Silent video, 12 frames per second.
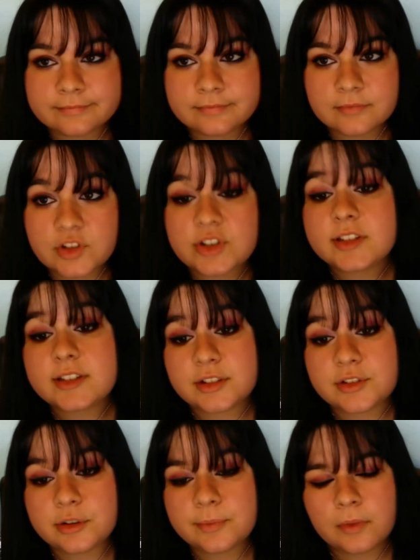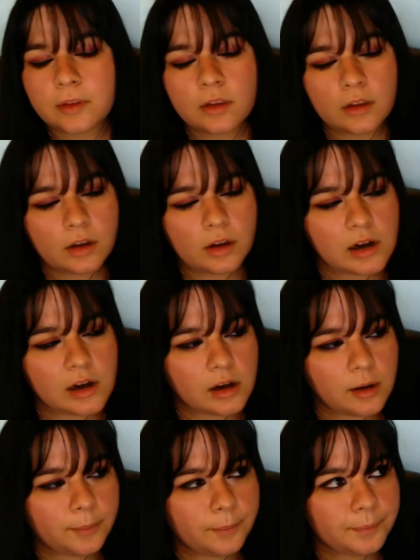She's a teacher.
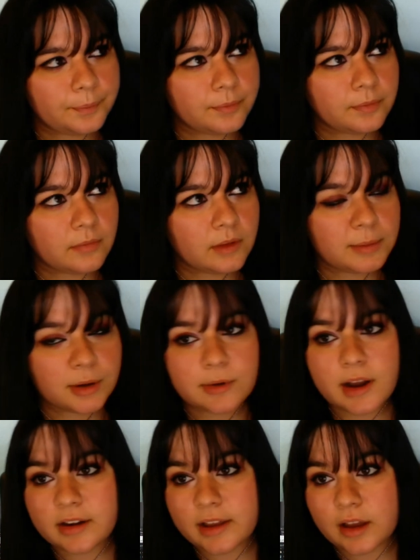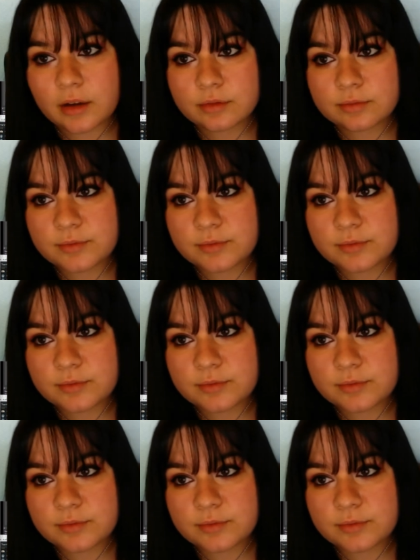But right now,